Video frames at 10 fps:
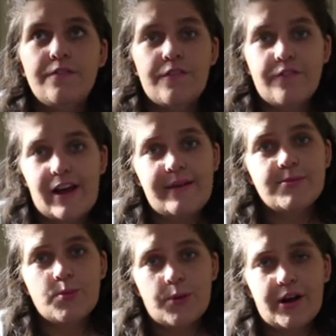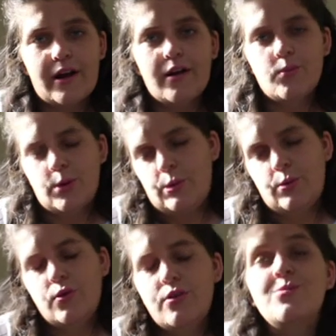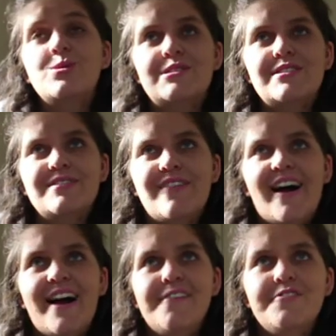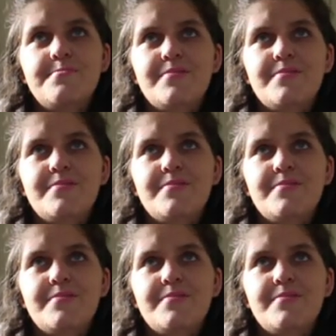the flames were put out and we survived.